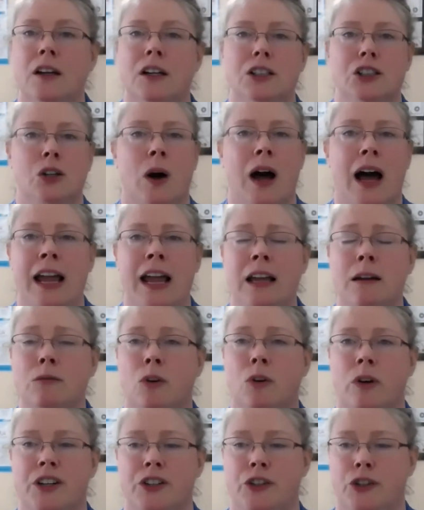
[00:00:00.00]
so i am
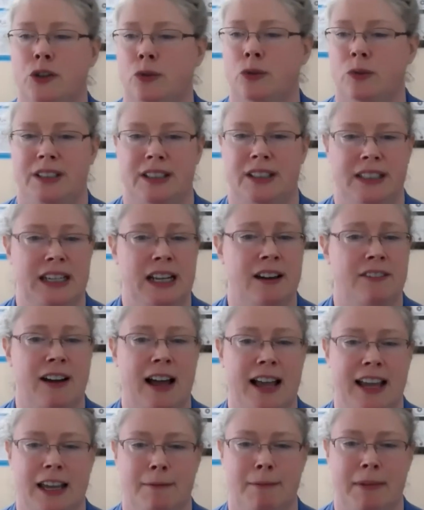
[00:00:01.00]
going to see if
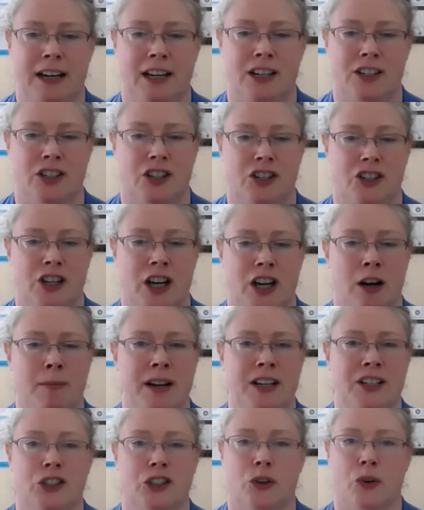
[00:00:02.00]
i can manage to share
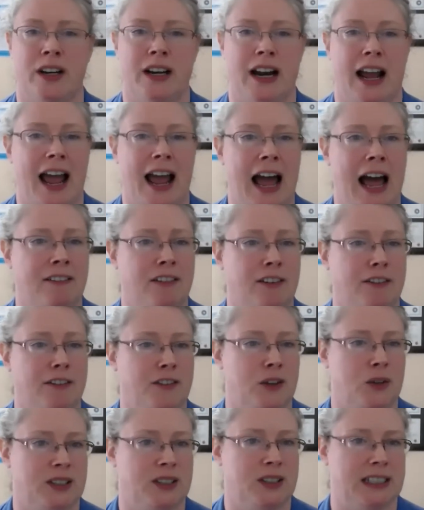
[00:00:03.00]
my screen i have a
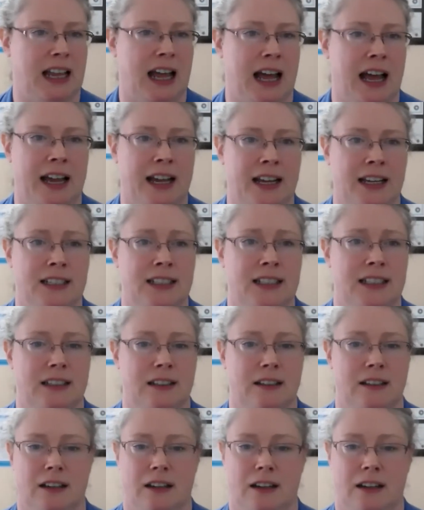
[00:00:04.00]
few slides